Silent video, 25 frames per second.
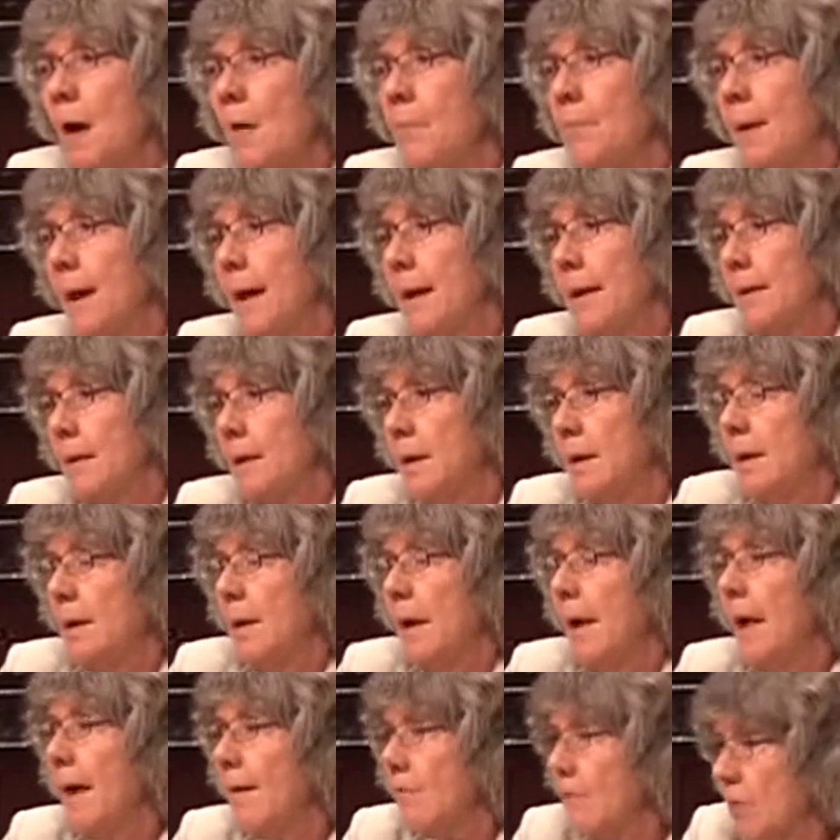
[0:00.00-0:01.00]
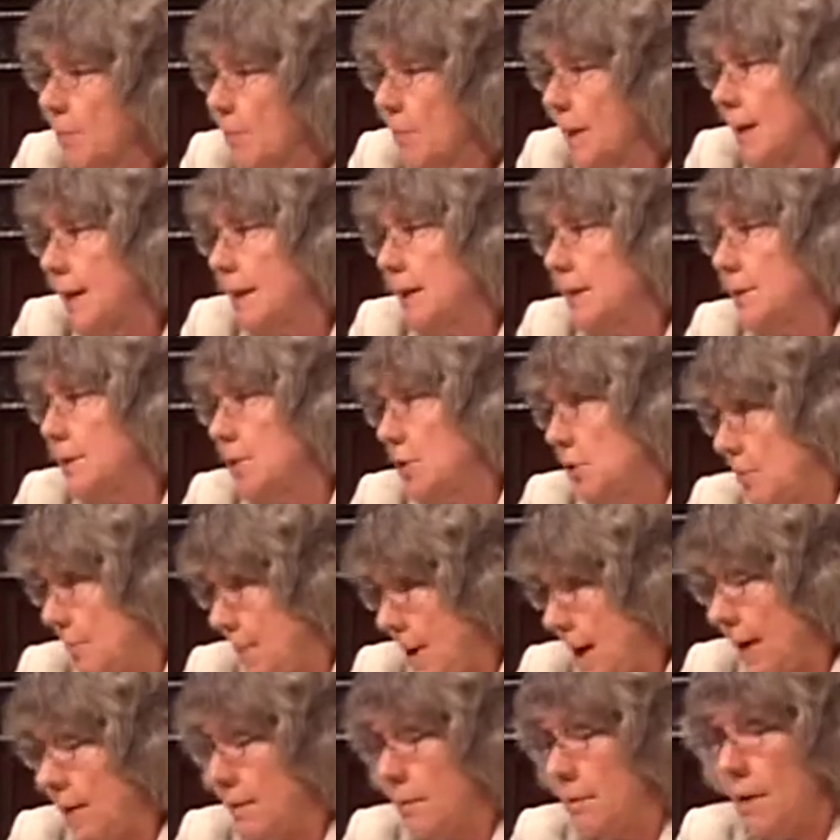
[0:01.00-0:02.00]
But everybody, as you
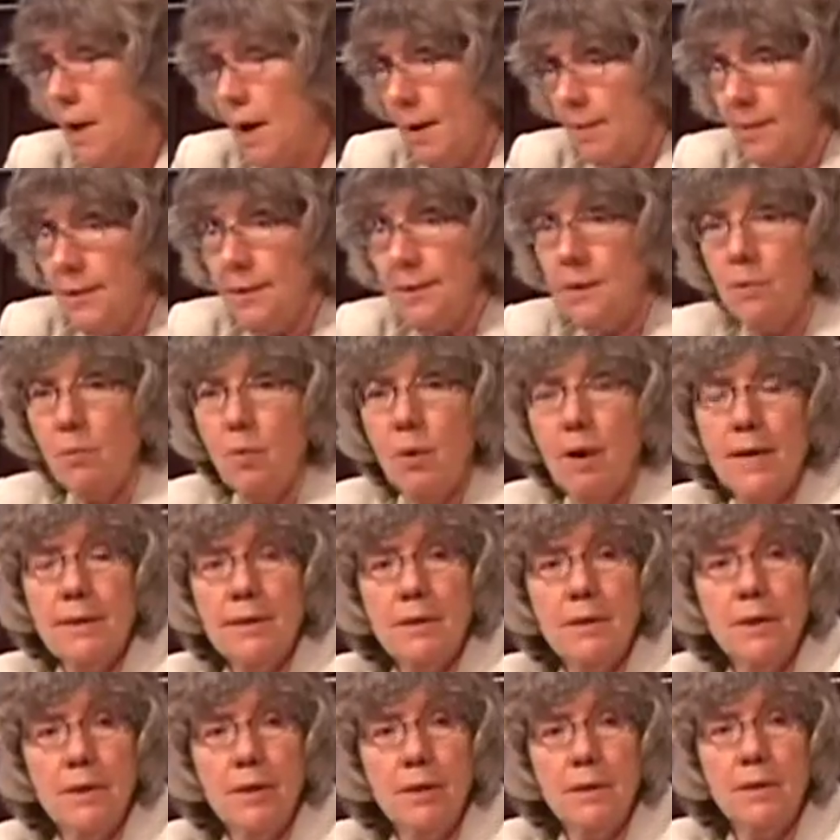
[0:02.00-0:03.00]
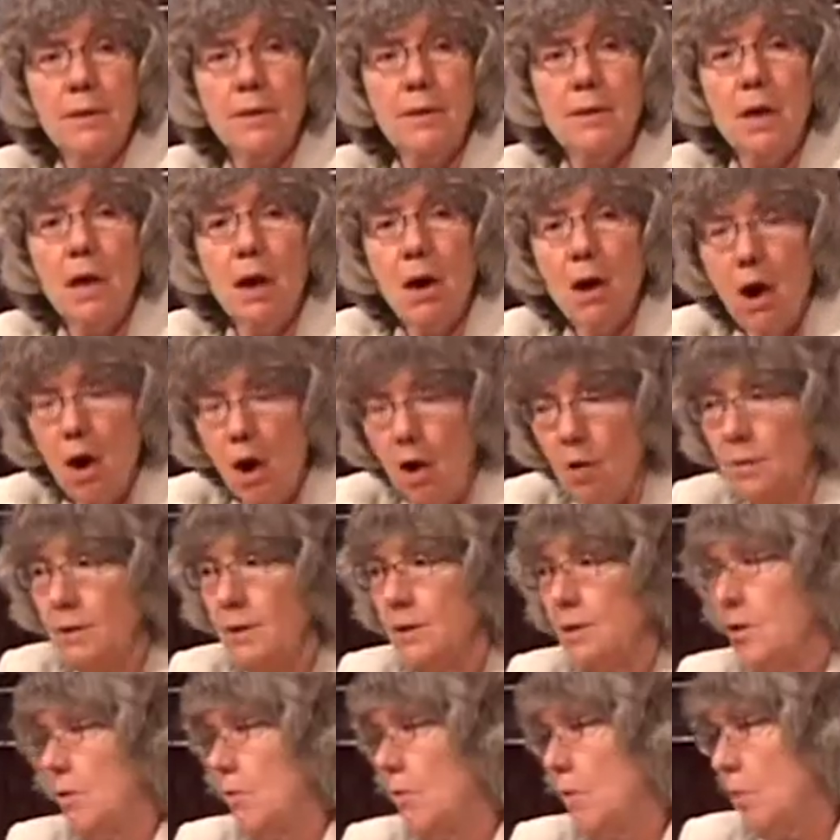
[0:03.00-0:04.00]
might not be surprised here, is
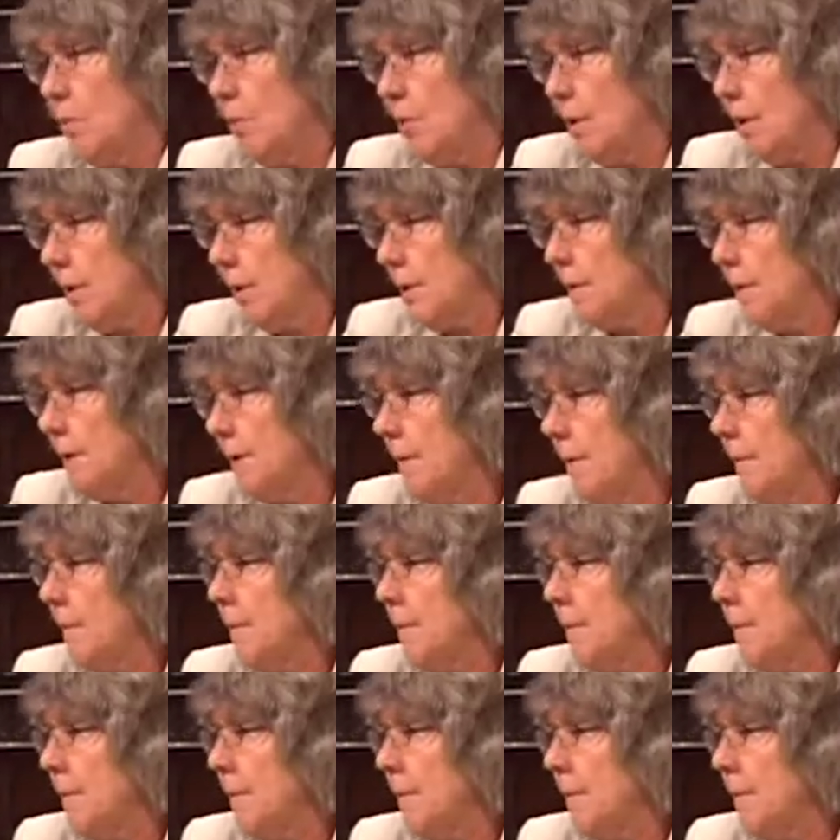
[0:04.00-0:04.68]
always overworked.